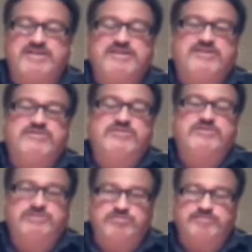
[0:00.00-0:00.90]
There are
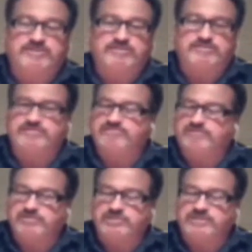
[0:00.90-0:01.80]
two bills. They're
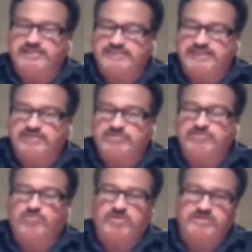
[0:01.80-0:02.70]
virtually identical,
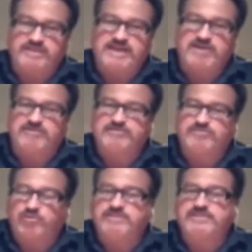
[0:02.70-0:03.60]
one in the House
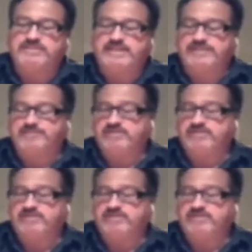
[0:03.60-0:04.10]
and one in the Senate